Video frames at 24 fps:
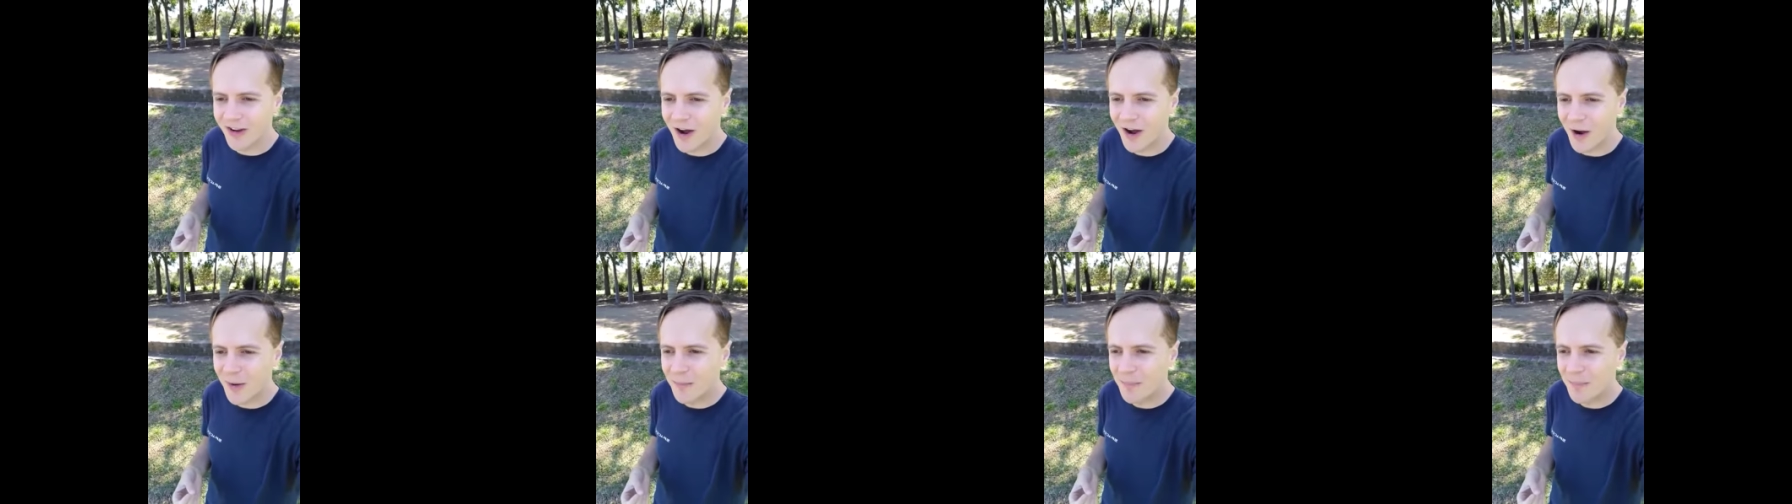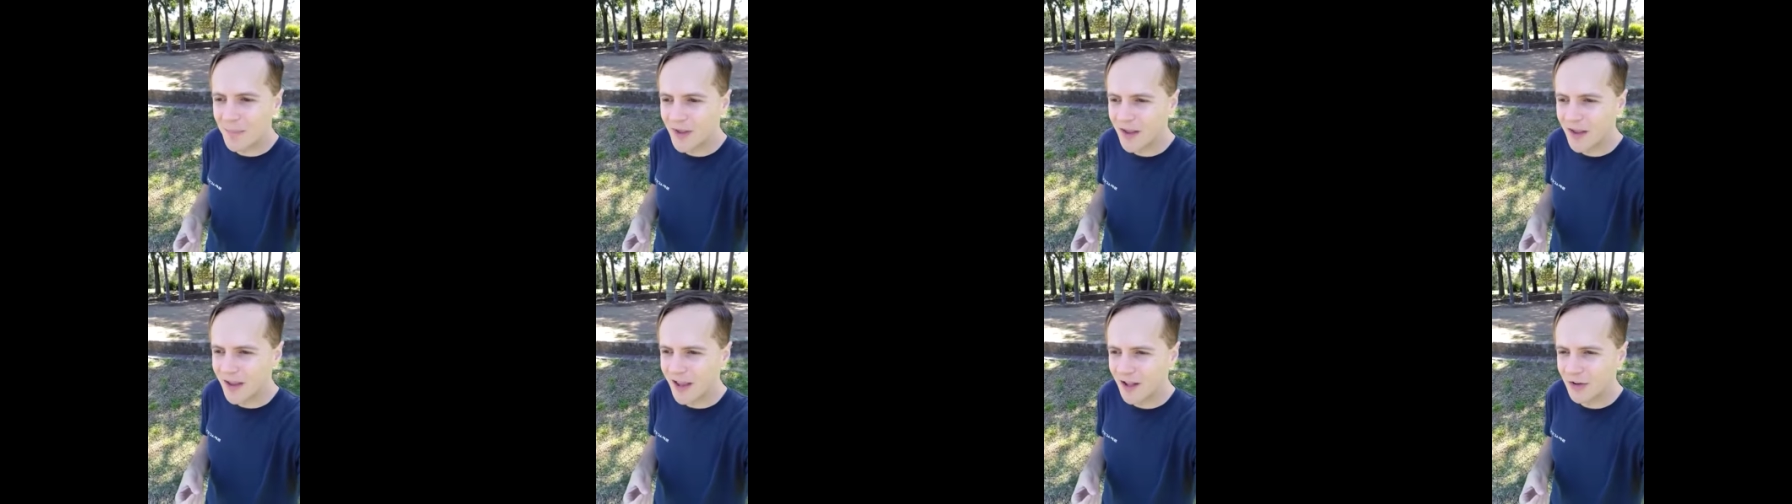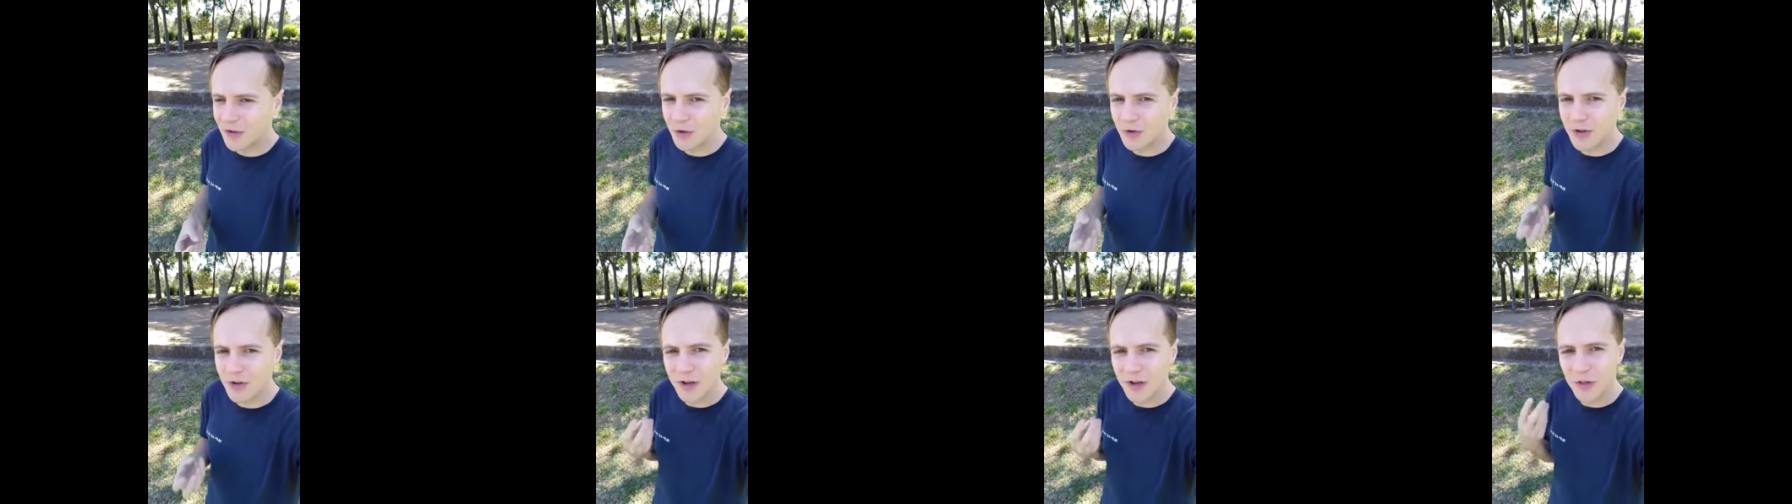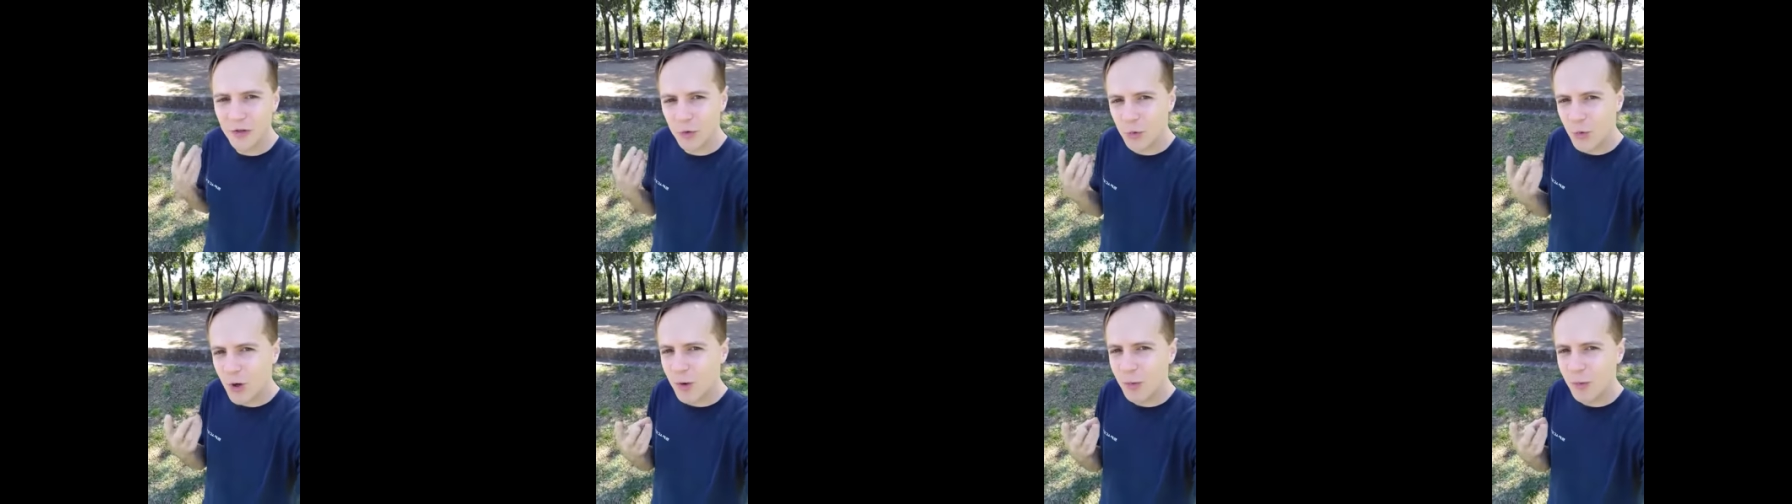Um, it took like
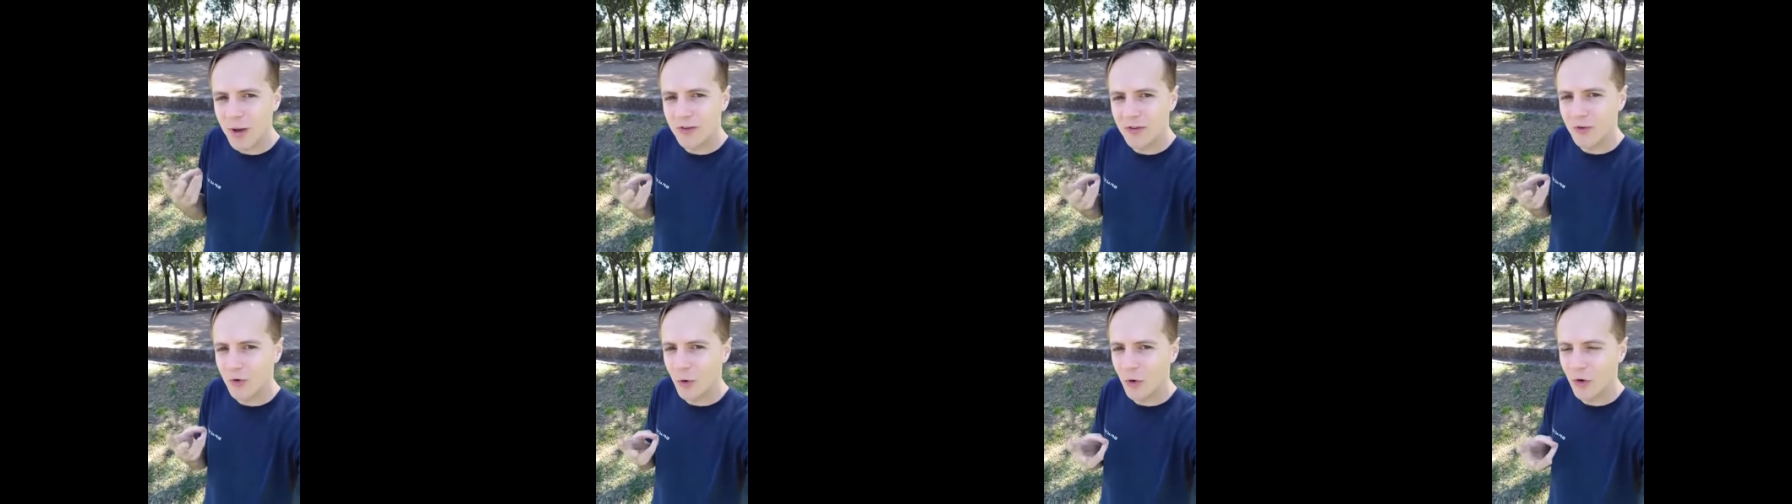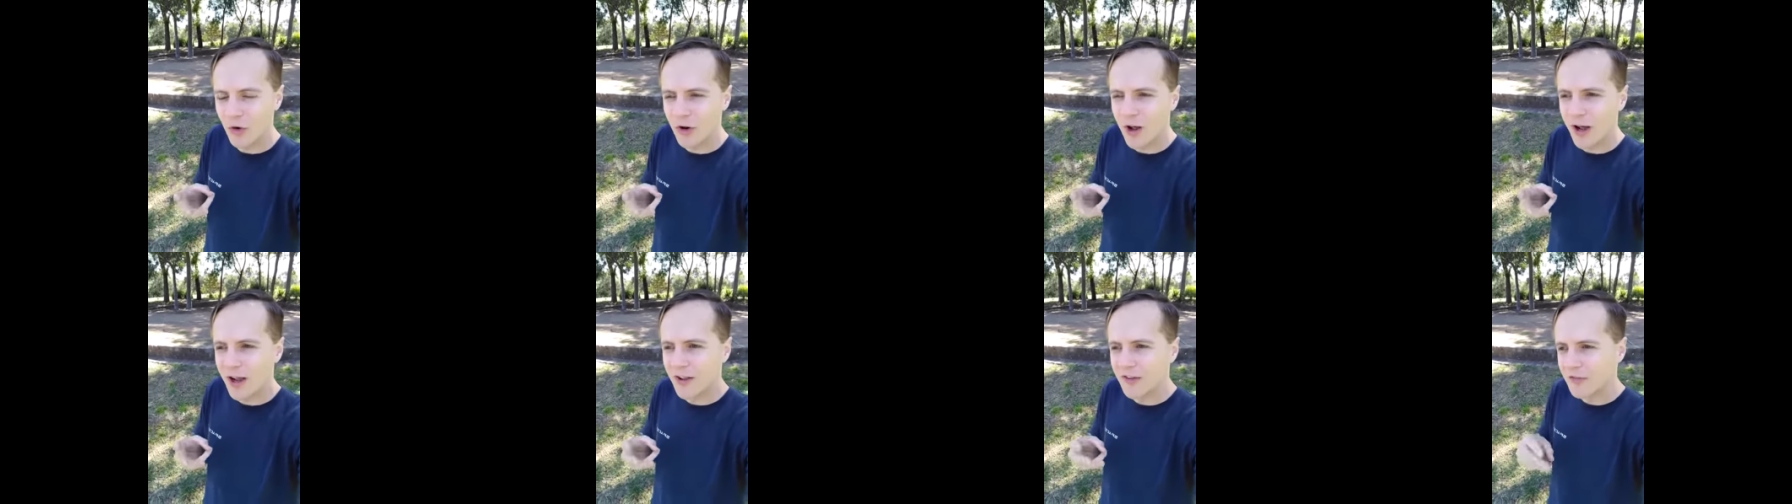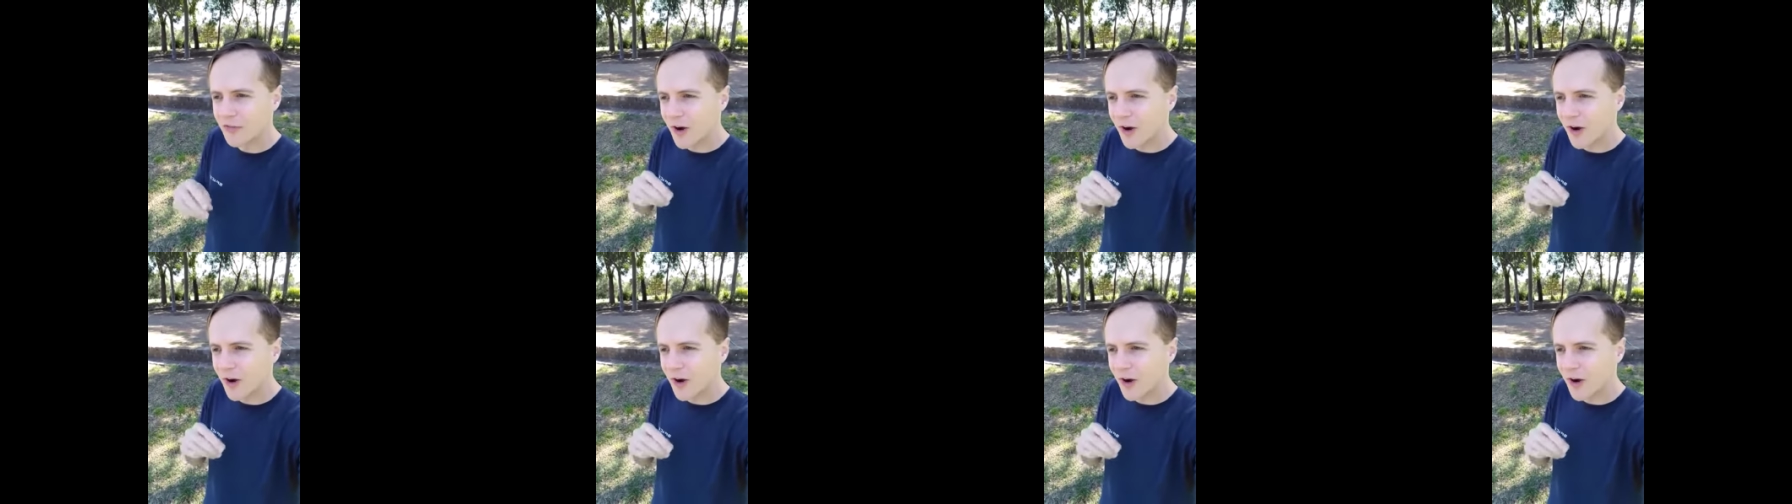three weeks to organize